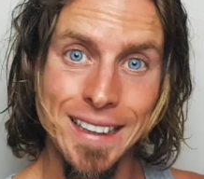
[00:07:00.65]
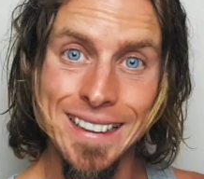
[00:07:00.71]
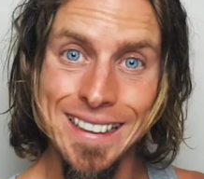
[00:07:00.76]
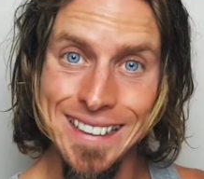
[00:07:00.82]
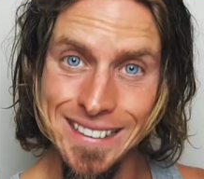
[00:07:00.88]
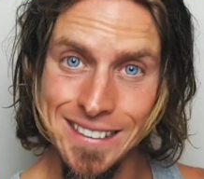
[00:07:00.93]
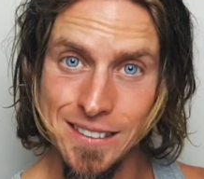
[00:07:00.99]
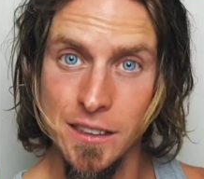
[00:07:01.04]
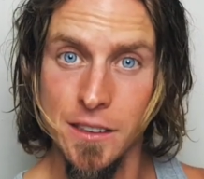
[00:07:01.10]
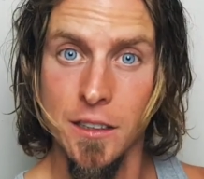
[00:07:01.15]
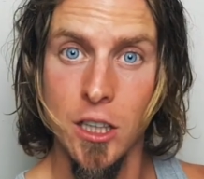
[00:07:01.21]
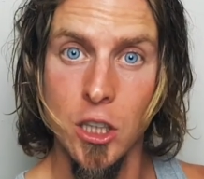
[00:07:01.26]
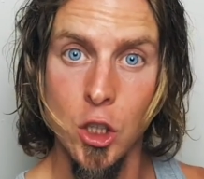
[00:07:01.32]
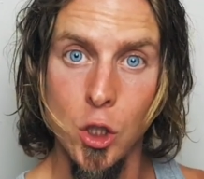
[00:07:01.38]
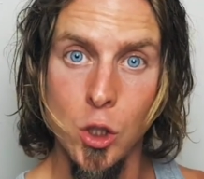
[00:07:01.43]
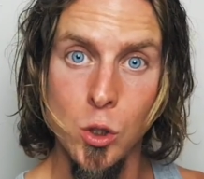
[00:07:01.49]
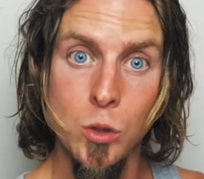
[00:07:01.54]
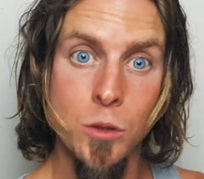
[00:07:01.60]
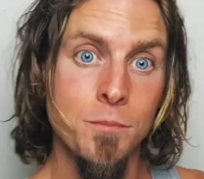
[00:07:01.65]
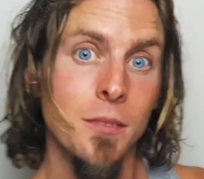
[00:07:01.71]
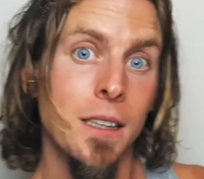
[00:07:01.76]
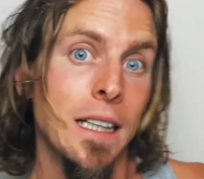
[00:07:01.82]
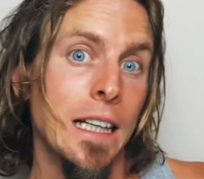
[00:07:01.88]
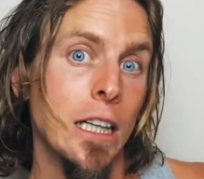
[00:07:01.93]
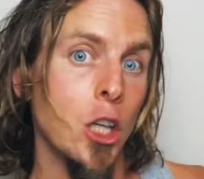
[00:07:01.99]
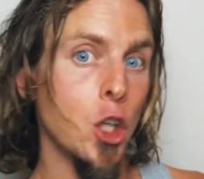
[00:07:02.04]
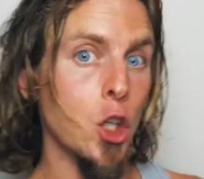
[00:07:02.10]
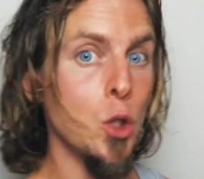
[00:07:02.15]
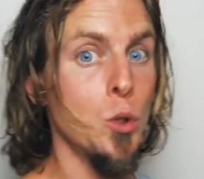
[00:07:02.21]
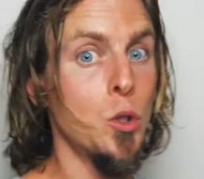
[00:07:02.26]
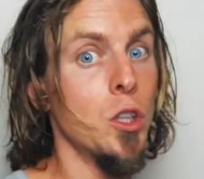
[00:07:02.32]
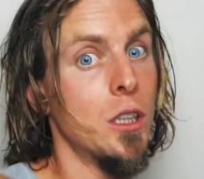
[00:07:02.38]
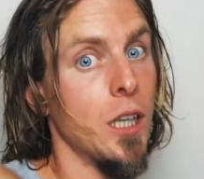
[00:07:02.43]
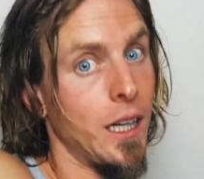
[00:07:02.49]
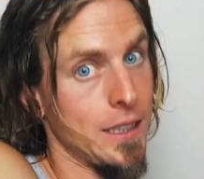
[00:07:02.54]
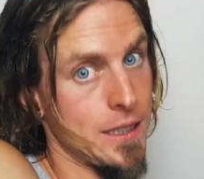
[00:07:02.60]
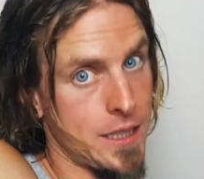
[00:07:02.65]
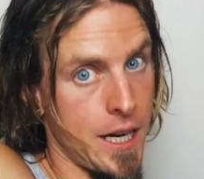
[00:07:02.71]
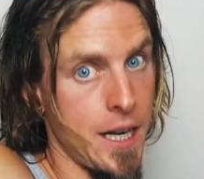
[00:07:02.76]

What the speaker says: and the insulin are low, glucagon